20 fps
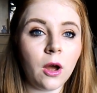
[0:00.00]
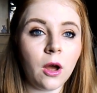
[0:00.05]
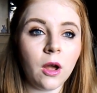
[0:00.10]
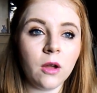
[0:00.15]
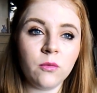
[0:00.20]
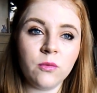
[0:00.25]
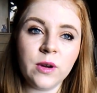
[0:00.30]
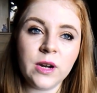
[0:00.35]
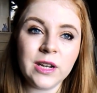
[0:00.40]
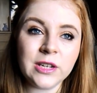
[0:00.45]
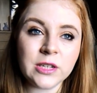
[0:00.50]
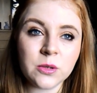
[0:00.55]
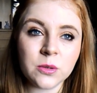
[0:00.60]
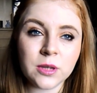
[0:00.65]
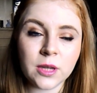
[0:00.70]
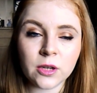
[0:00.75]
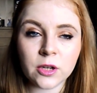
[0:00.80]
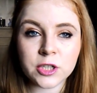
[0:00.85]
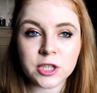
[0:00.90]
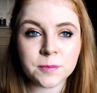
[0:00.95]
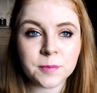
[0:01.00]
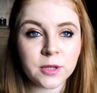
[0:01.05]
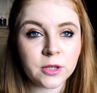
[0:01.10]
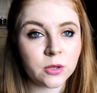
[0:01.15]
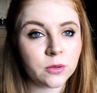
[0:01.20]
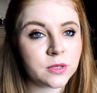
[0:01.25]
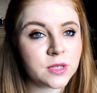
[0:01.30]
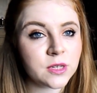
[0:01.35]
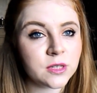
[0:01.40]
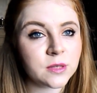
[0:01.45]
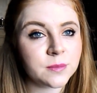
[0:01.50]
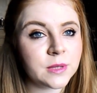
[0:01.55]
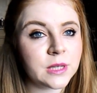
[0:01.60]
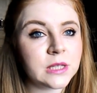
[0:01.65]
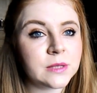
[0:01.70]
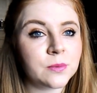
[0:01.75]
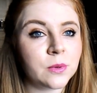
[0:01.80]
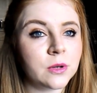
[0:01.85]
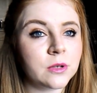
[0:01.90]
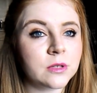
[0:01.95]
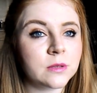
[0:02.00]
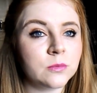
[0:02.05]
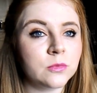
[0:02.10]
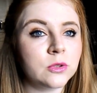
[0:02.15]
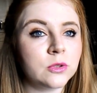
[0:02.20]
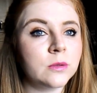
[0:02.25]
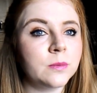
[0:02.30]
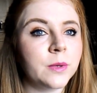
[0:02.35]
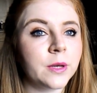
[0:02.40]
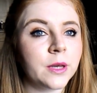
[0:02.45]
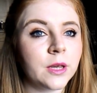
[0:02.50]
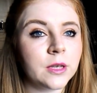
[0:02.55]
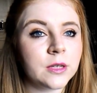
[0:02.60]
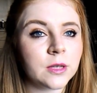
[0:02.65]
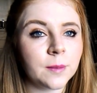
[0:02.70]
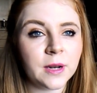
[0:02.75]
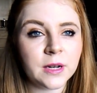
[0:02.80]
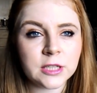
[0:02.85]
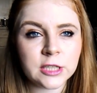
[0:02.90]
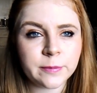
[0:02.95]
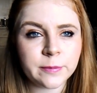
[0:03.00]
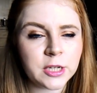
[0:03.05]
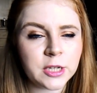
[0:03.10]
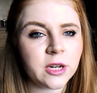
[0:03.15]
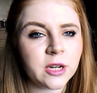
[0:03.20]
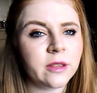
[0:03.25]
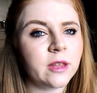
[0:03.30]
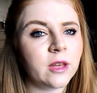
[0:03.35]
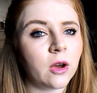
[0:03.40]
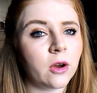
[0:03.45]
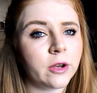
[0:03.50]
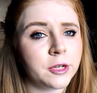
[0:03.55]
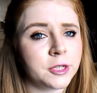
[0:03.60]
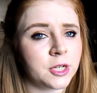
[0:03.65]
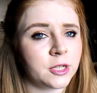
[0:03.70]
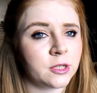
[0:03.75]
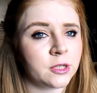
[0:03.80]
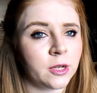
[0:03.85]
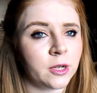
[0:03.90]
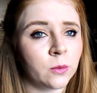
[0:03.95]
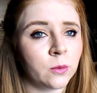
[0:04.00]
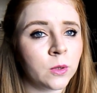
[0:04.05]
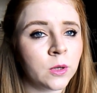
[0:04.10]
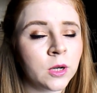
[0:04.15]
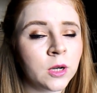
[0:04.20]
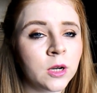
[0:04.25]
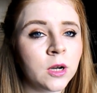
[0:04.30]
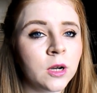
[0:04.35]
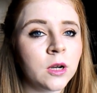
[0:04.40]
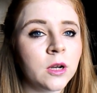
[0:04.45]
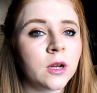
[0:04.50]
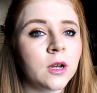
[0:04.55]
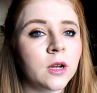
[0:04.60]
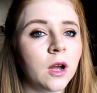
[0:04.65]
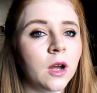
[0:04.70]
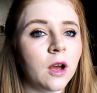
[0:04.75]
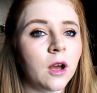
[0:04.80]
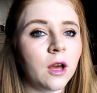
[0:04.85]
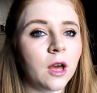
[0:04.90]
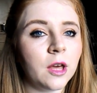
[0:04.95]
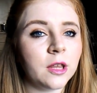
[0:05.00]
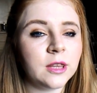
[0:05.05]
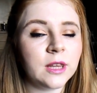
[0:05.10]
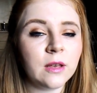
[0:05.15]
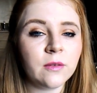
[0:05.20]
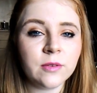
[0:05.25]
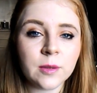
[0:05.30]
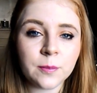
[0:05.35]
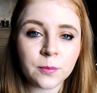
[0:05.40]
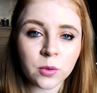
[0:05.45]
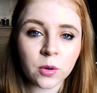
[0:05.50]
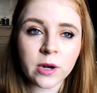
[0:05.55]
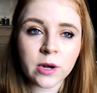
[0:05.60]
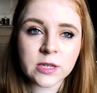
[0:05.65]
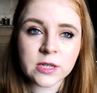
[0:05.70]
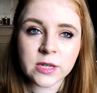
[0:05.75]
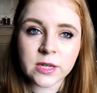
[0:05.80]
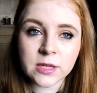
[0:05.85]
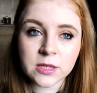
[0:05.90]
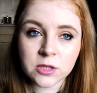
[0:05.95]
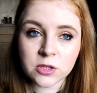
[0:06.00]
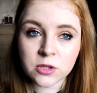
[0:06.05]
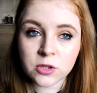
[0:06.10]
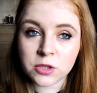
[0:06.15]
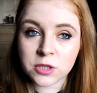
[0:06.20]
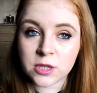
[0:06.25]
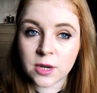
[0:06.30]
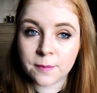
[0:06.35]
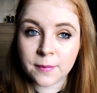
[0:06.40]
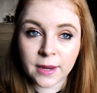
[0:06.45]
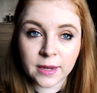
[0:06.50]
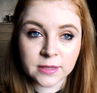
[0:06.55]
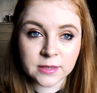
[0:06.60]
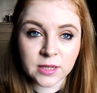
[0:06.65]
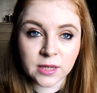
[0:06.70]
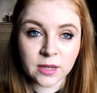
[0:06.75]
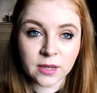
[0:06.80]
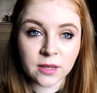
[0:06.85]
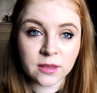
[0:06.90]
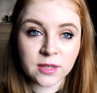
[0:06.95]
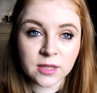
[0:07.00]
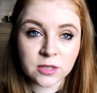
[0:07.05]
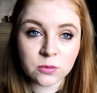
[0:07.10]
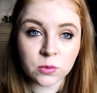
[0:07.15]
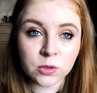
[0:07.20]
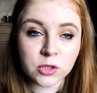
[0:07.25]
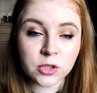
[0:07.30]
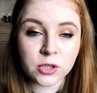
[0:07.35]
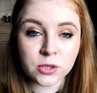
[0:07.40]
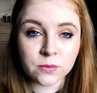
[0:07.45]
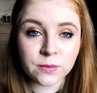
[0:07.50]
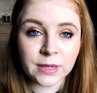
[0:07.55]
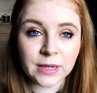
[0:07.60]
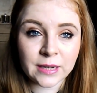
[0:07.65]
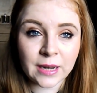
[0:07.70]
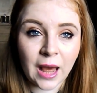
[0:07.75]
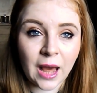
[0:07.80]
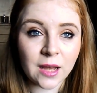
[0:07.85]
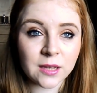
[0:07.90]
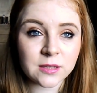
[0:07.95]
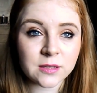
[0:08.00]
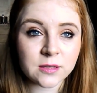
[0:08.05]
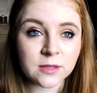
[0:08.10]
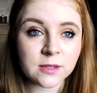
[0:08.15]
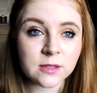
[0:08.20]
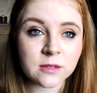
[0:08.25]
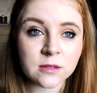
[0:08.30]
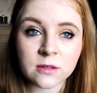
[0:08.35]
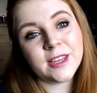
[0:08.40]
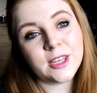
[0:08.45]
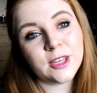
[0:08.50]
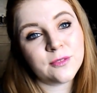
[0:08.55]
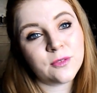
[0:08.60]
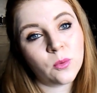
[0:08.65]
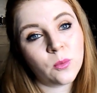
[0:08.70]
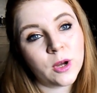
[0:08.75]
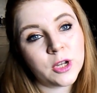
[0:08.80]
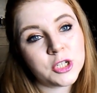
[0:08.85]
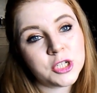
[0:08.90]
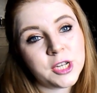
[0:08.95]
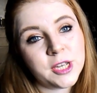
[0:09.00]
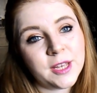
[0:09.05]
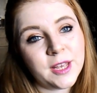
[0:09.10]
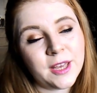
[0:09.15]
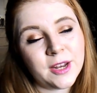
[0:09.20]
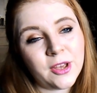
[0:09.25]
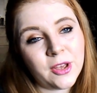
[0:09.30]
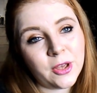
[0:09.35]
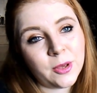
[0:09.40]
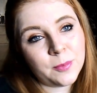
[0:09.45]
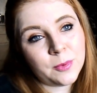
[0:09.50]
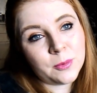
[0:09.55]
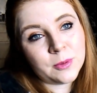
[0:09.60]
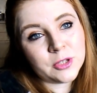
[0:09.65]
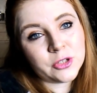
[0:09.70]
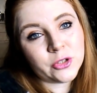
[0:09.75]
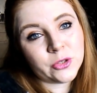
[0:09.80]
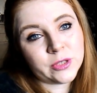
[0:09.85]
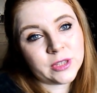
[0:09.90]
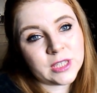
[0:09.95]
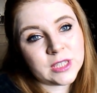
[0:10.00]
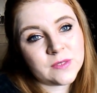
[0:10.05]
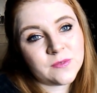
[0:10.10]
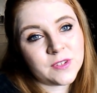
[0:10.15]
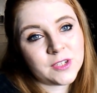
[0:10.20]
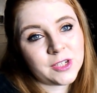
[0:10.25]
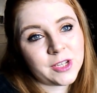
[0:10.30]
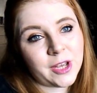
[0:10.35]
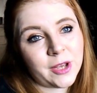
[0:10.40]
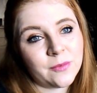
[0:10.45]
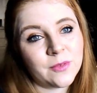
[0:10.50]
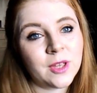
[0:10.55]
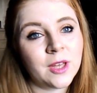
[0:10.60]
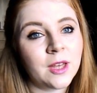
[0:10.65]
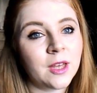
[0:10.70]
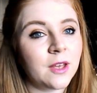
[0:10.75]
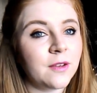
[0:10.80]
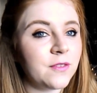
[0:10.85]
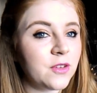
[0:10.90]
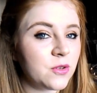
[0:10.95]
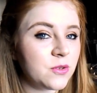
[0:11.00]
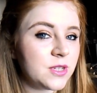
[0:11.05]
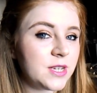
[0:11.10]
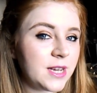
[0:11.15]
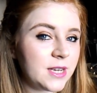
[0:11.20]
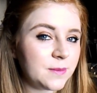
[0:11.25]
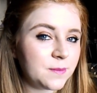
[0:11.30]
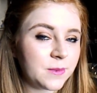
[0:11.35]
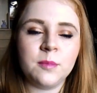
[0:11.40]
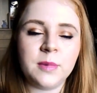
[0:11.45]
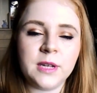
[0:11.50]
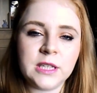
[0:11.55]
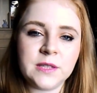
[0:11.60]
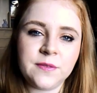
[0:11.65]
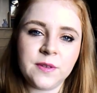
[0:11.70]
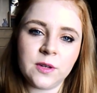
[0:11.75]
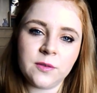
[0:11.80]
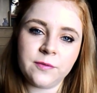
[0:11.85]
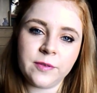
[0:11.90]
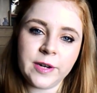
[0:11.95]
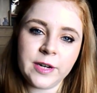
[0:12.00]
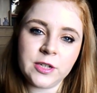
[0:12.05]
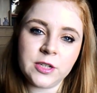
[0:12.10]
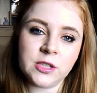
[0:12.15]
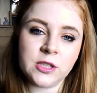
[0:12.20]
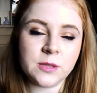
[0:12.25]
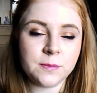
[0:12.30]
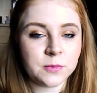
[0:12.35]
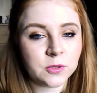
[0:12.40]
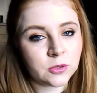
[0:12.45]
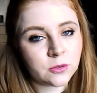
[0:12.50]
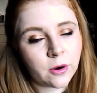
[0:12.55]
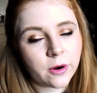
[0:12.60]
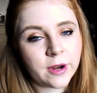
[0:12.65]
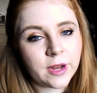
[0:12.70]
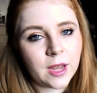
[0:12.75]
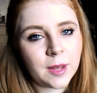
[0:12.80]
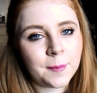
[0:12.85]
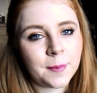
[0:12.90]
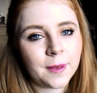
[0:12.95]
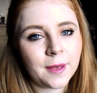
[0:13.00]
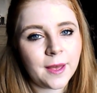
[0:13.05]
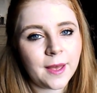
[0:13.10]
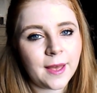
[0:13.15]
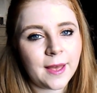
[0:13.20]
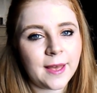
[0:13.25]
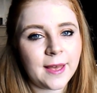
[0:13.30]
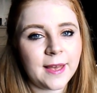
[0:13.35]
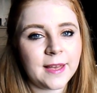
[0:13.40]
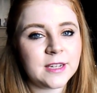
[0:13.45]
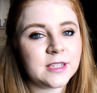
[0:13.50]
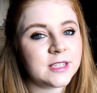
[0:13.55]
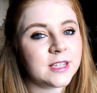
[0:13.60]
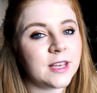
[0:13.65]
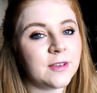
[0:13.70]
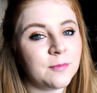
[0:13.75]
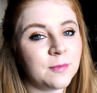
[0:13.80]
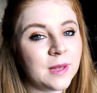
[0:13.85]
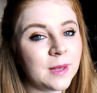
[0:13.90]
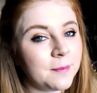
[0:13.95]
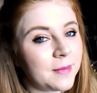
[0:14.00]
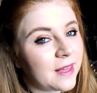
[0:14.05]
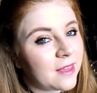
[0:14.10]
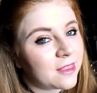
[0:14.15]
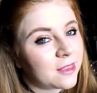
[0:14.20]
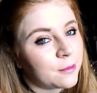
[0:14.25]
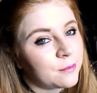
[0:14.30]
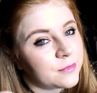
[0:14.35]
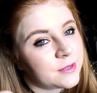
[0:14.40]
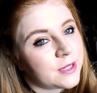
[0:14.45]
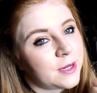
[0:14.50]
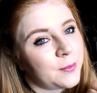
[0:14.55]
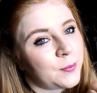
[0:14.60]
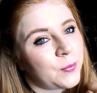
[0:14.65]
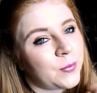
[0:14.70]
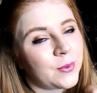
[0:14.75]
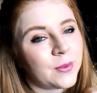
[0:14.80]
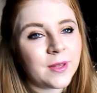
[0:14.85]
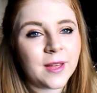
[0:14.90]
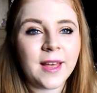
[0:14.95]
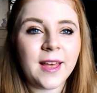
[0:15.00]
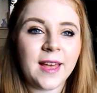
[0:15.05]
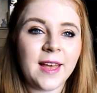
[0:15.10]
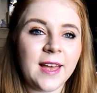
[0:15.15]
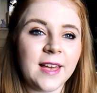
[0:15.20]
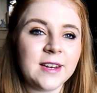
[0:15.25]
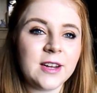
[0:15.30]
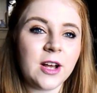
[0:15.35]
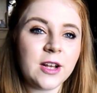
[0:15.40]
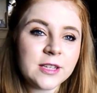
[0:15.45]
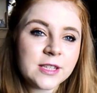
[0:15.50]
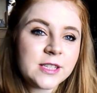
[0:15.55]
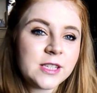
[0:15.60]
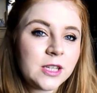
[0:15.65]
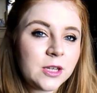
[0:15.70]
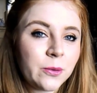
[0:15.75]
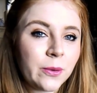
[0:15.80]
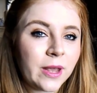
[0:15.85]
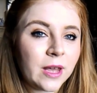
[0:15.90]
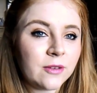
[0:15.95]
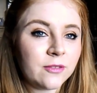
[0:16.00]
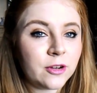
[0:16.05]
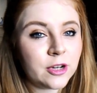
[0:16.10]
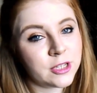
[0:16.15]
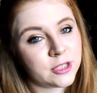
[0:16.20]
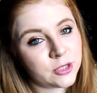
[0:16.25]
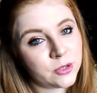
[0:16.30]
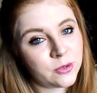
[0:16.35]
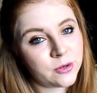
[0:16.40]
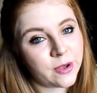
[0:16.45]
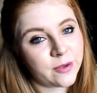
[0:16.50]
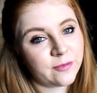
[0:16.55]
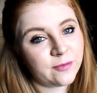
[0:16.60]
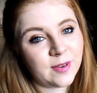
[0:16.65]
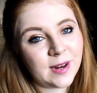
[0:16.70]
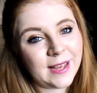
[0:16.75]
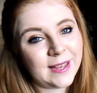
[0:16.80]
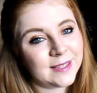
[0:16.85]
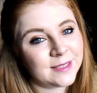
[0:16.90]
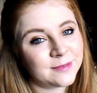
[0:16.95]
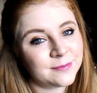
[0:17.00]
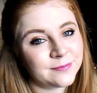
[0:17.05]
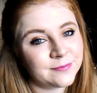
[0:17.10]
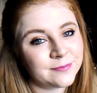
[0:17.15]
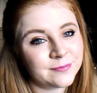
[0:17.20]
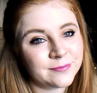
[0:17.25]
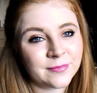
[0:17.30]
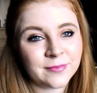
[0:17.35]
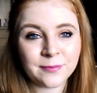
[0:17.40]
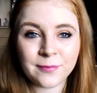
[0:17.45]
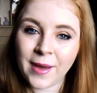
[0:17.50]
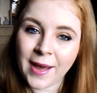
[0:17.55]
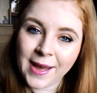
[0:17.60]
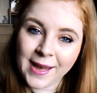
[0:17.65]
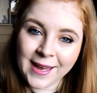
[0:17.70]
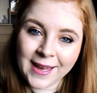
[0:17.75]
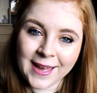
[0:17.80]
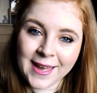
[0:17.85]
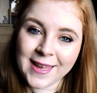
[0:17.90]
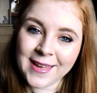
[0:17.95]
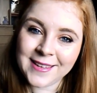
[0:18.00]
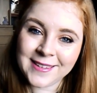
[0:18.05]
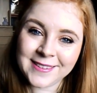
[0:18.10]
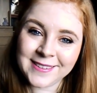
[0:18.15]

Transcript: I really do think I should be using some of these products more, because I mean, especially the eyeshadow, I think for the price it's just amazing, and this one does really last. Thank you for watching, and I hope you enjoyed this video. If you did, please feel free to subscribe and give me a big thumbs up, and I'll see you again very soon, hopefully. Bye!